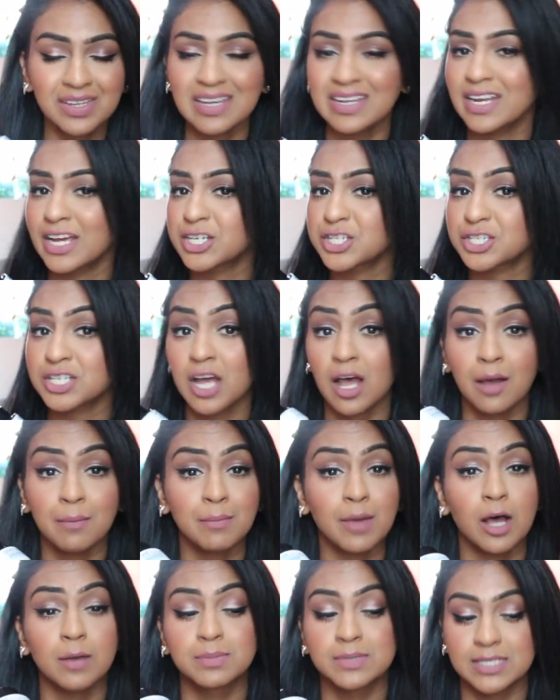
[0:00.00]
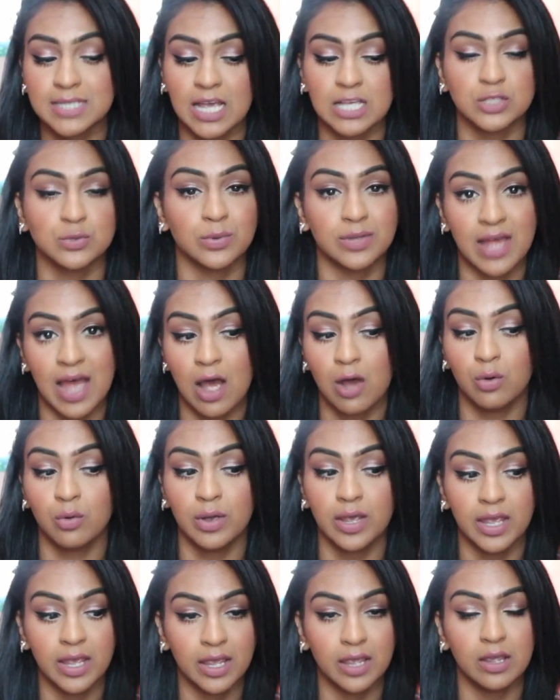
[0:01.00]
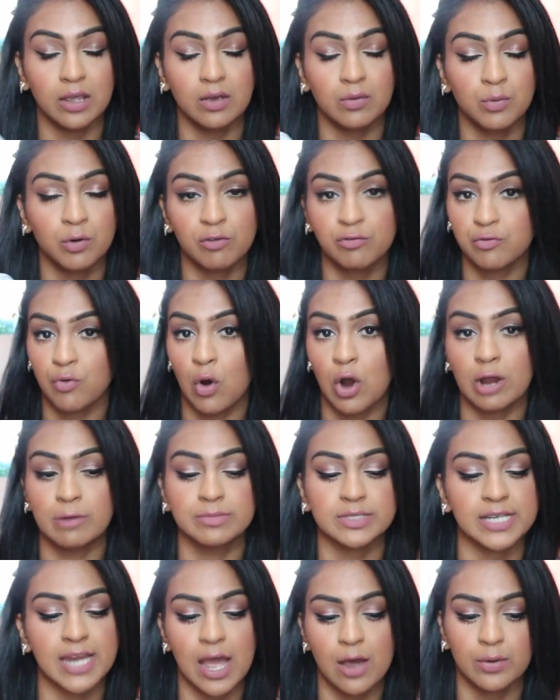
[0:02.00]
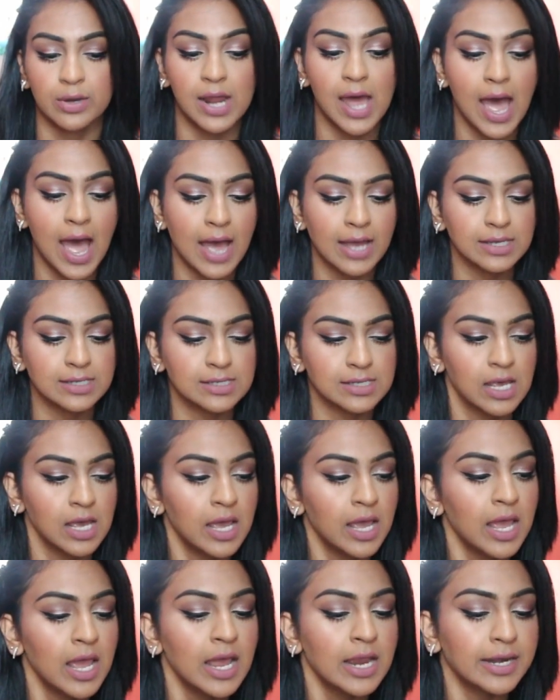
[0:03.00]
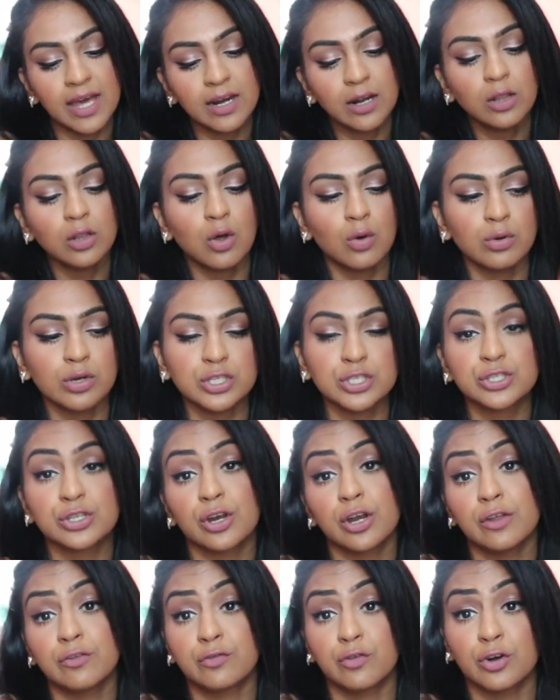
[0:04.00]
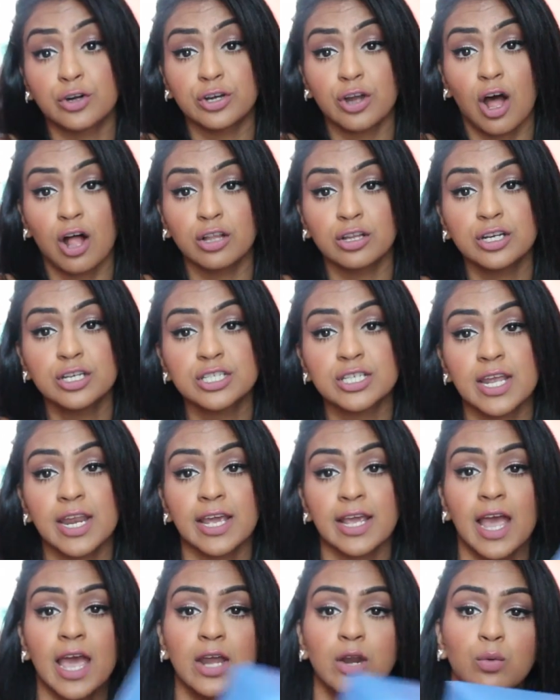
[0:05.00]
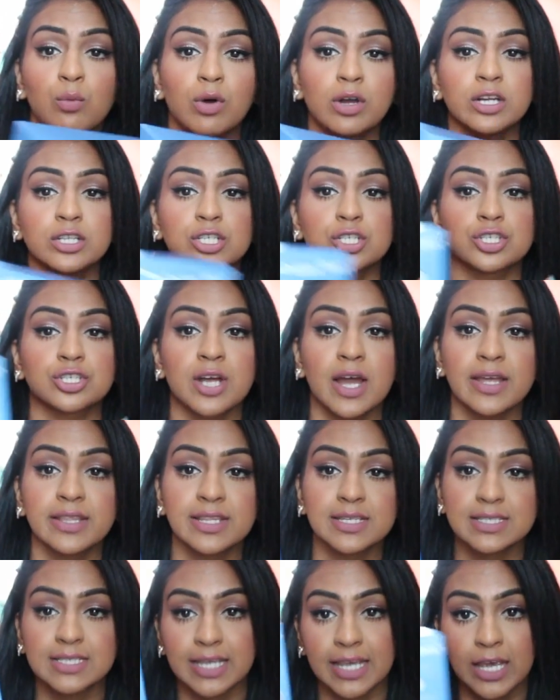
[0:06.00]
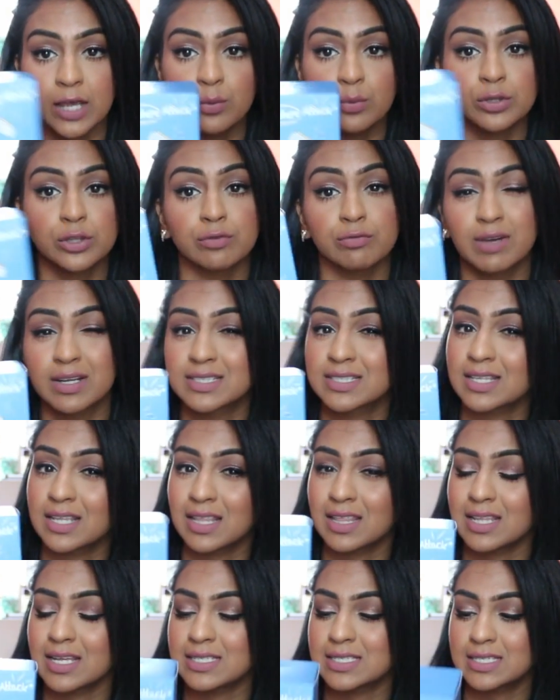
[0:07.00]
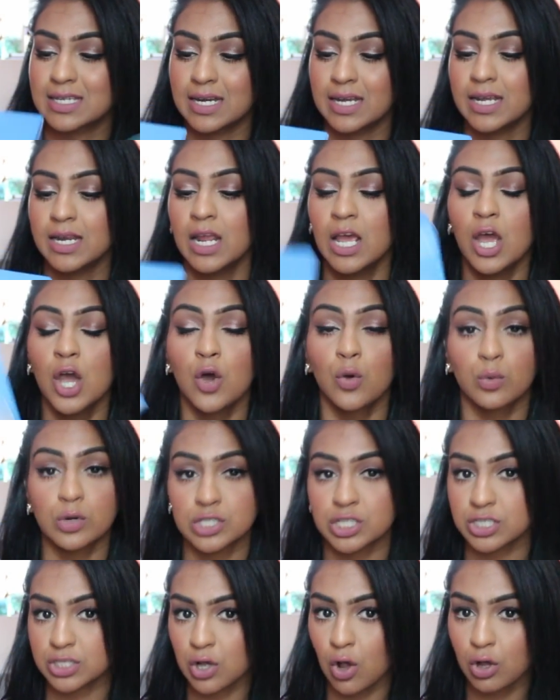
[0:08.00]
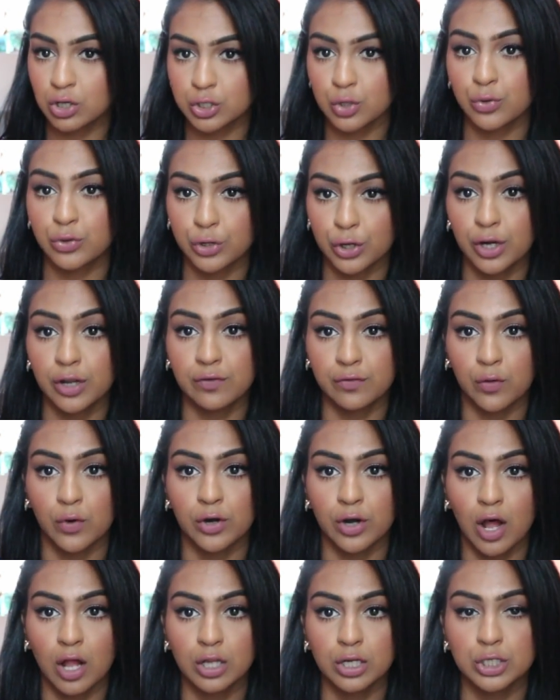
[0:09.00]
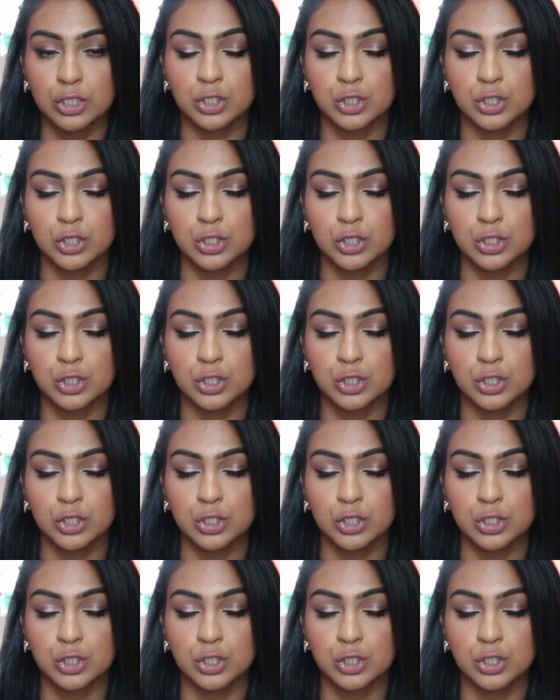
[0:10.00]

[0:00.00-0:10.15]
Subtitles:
And I'm obsessed with how it performs and how it acts. That alone is $34, and I kind of wanted to try this kit with the rest of the things in it, which is also $34.